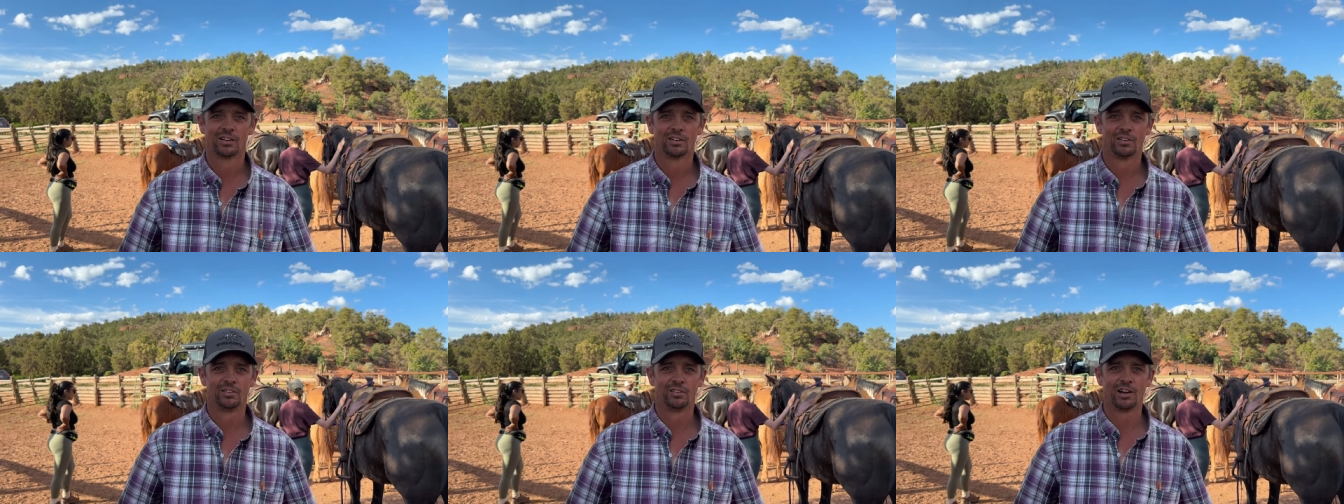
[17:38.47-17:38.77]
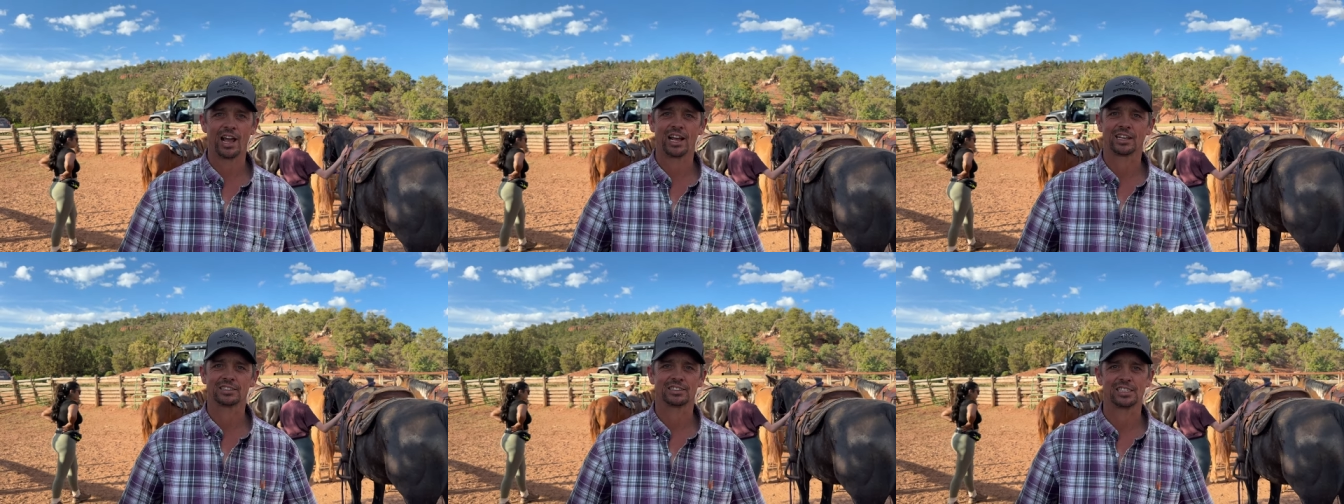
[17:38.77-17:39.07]

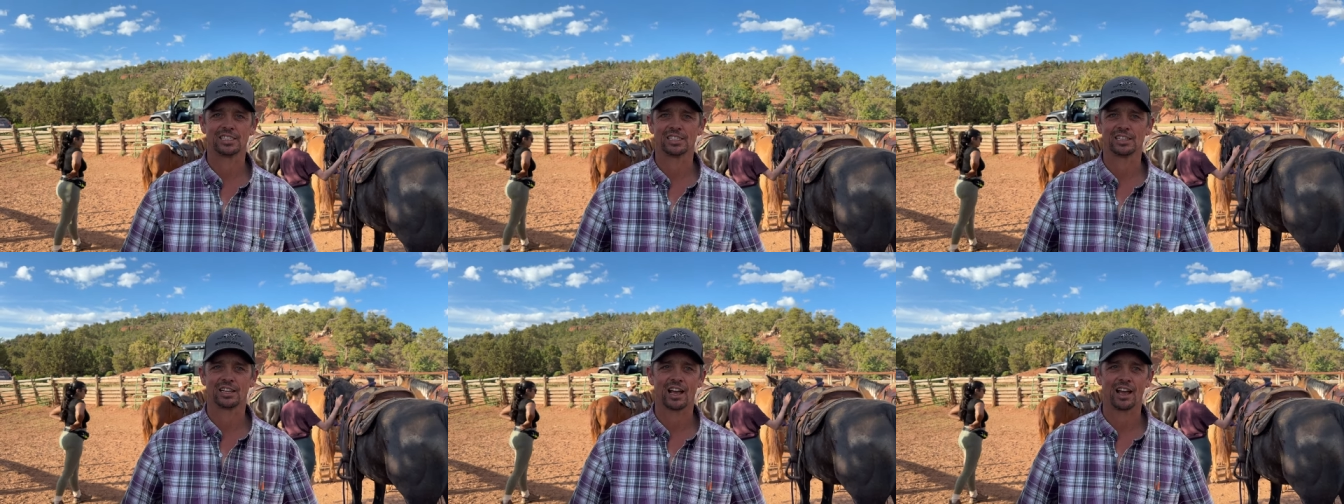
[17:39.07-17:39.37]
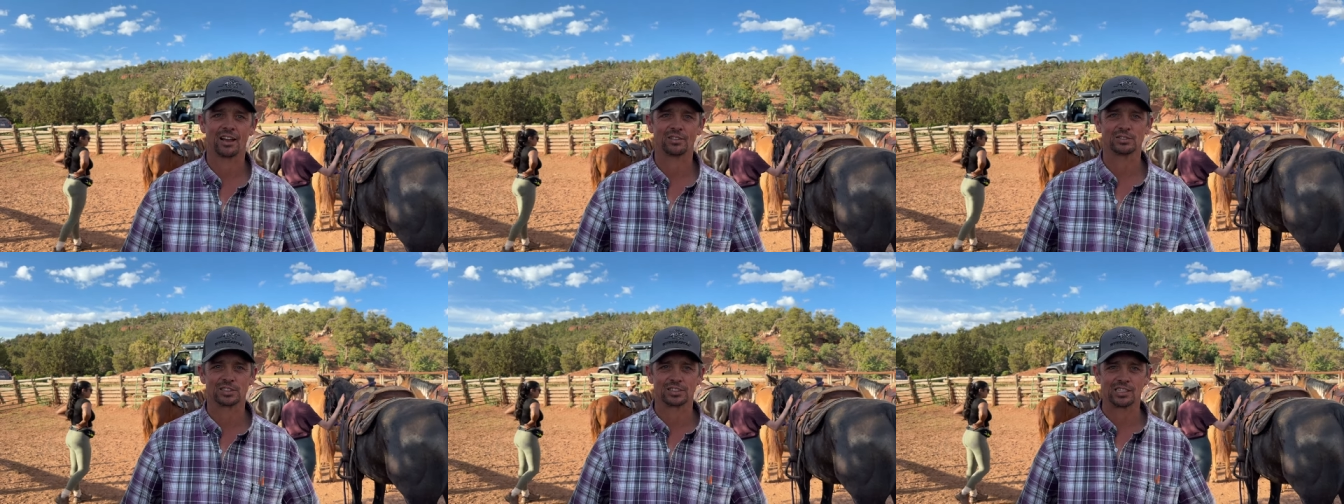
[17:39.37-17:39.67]
ranching
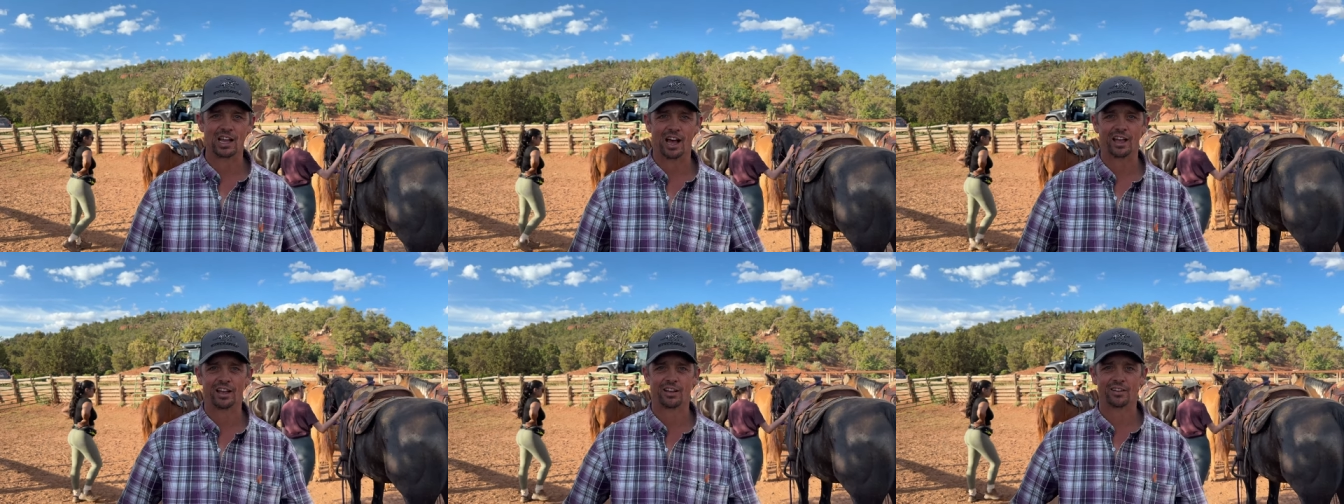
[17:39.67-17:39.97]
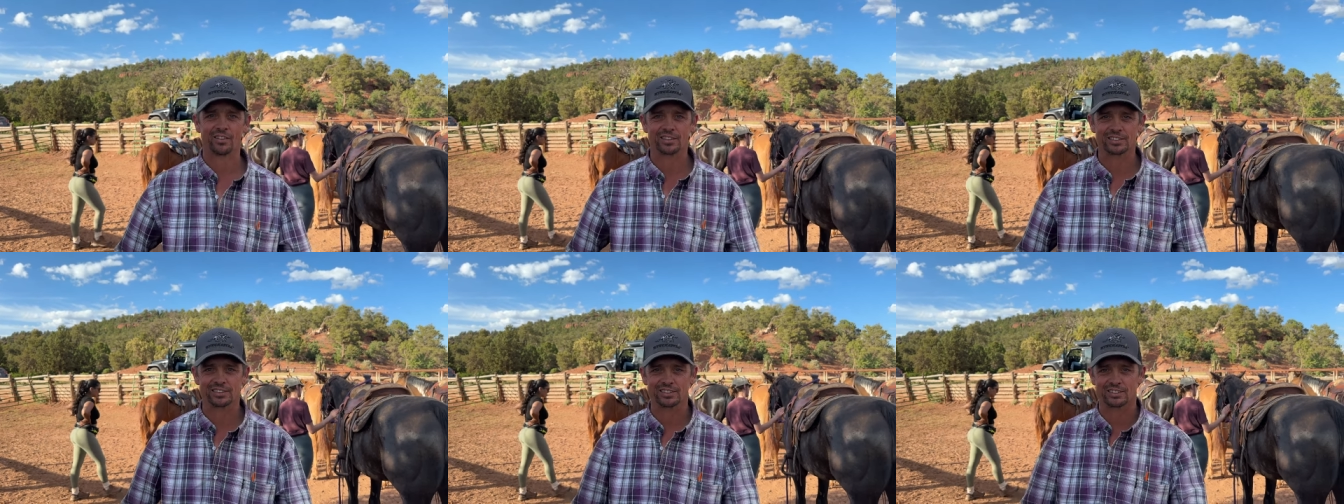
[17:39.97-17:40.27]
lifestyle
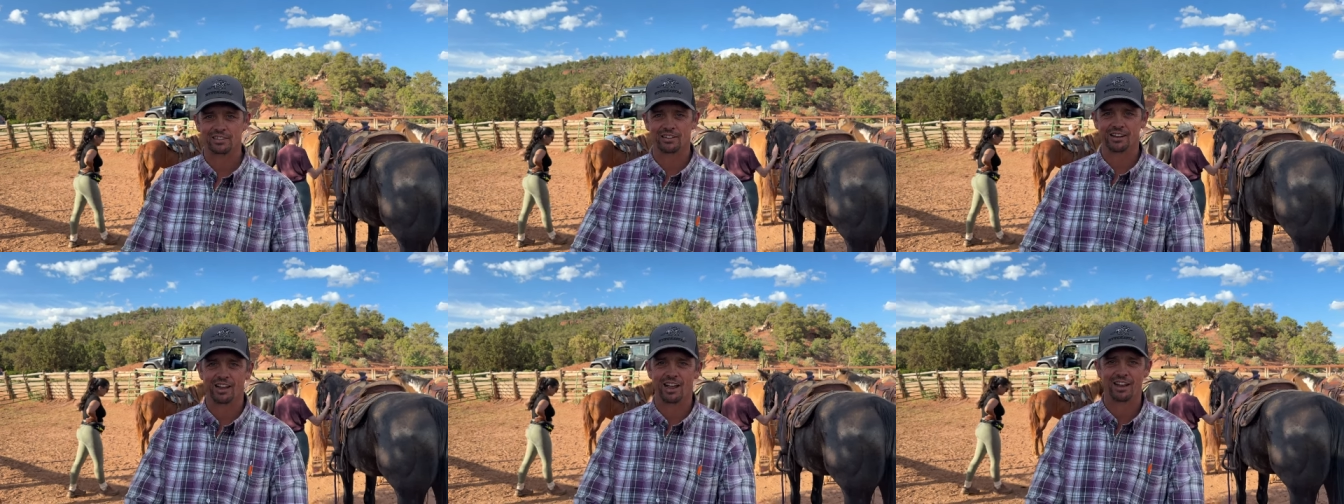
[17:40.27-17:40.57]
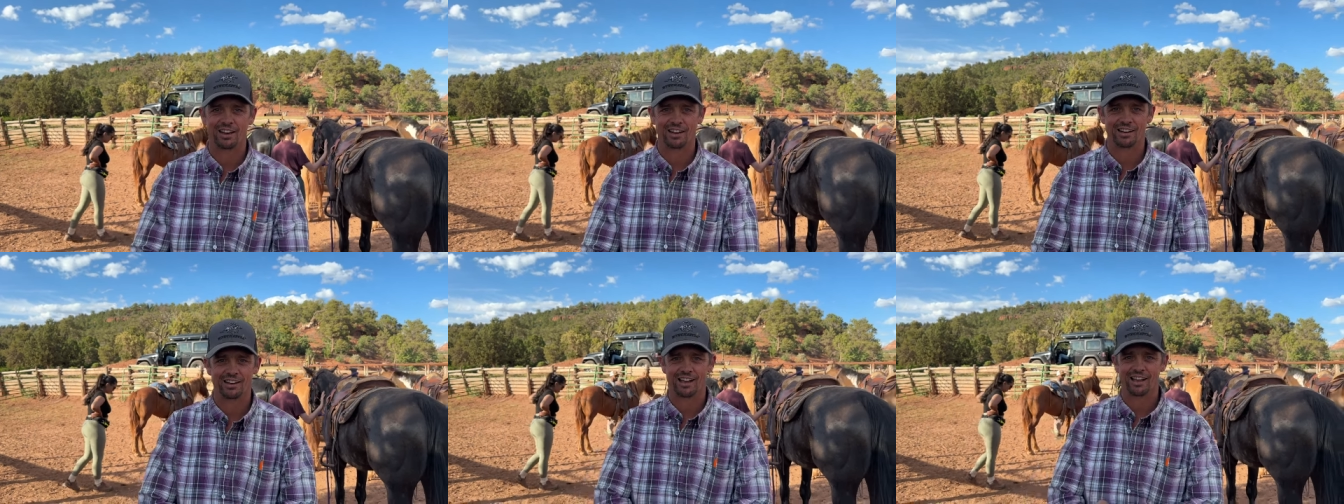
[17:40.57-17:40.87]
that's
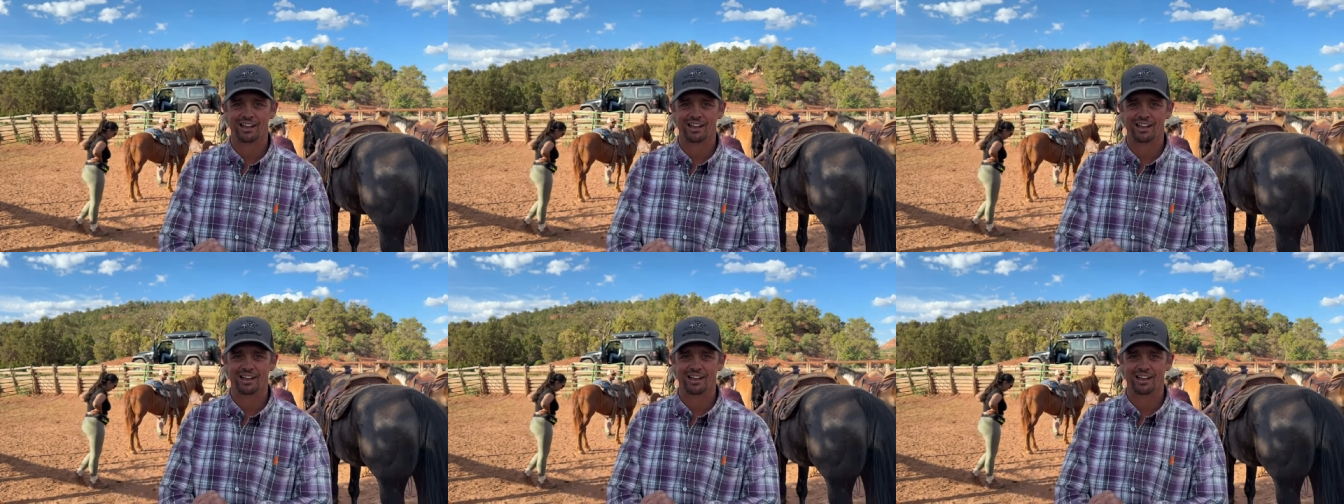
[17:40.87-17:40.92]
created, I